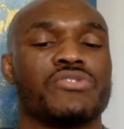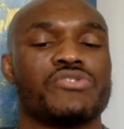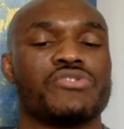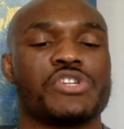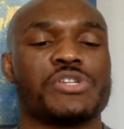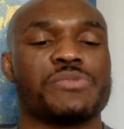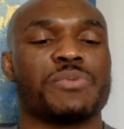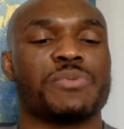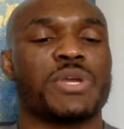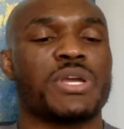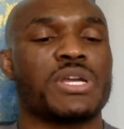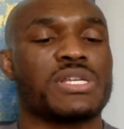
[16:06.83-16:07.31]

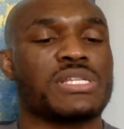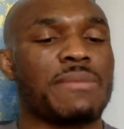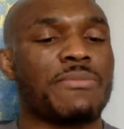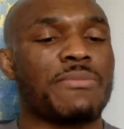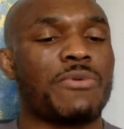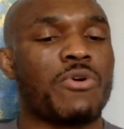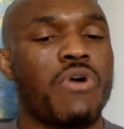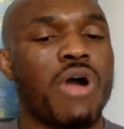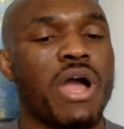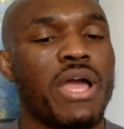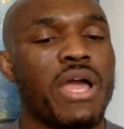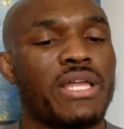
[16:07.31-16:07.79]
just because
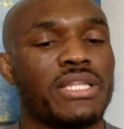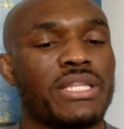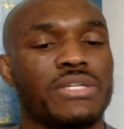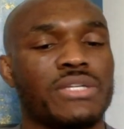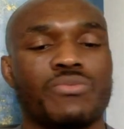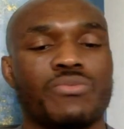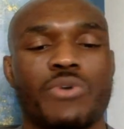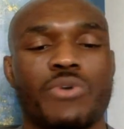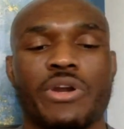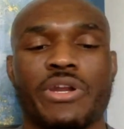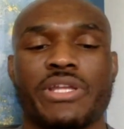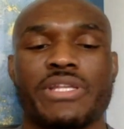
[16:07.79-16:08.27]
I'm
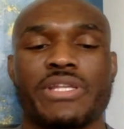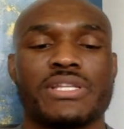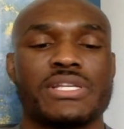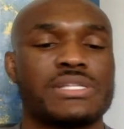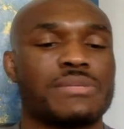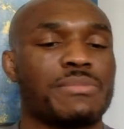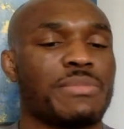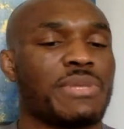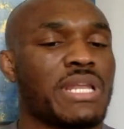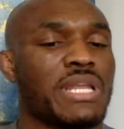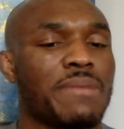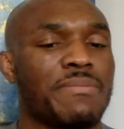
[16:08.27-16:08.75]
quietly working
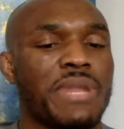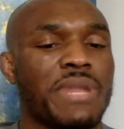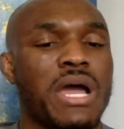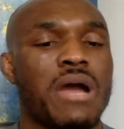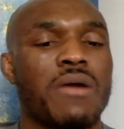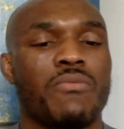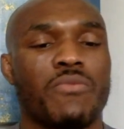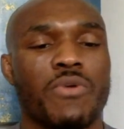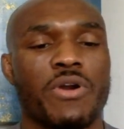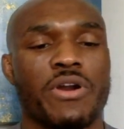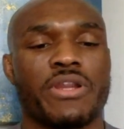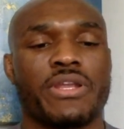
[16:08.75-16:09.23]
doesn't mean I'm
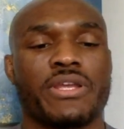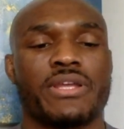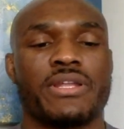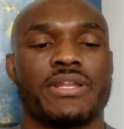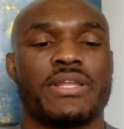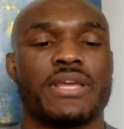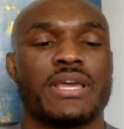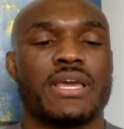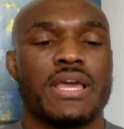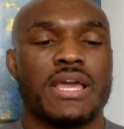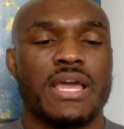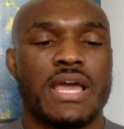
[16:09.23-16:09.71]
not
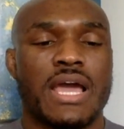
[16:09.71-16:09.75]
working.